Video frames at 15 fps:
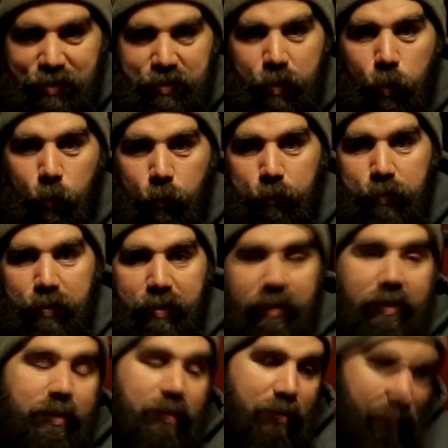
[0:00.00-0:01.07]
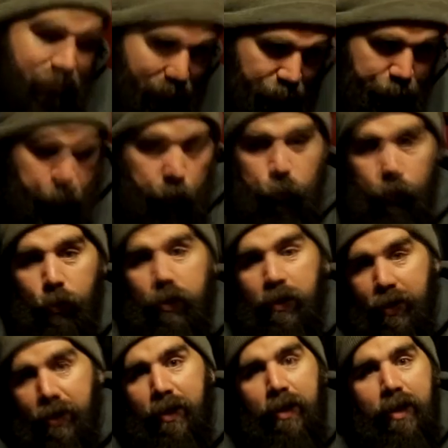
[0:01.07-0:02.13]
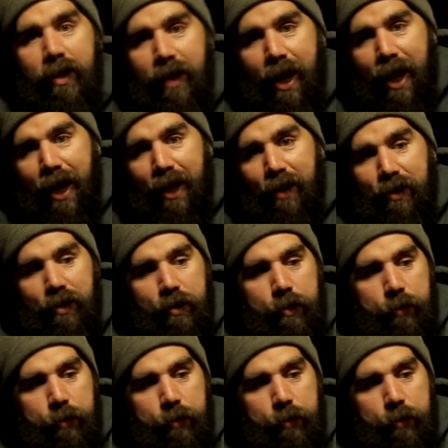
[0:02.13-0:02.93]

the stove, the fuel, and the